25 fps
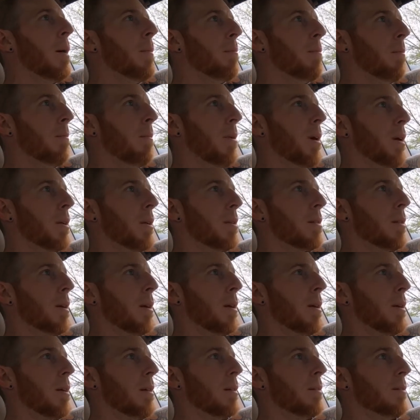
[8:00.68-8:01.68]
But
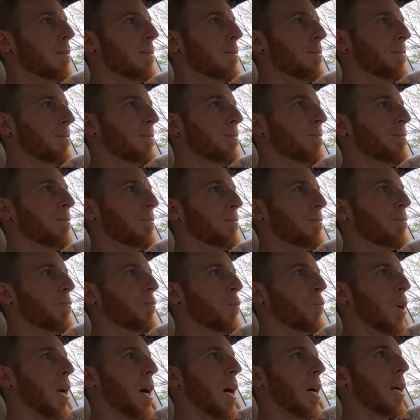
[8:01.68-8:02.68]

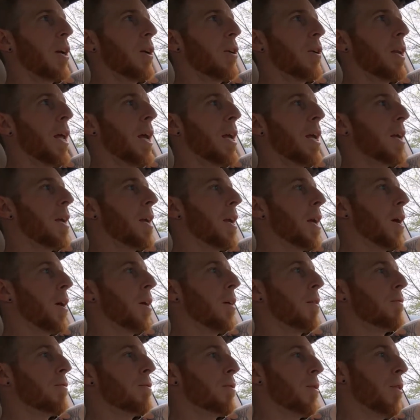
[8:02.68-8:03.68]
we gotta get her taken
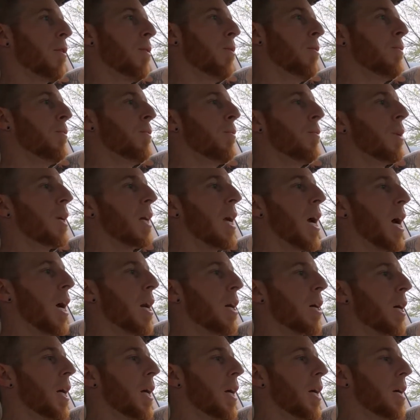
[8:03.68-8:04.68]
care of, so we got
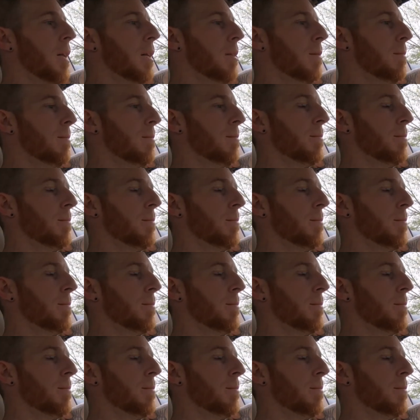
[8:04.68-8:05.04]
her done.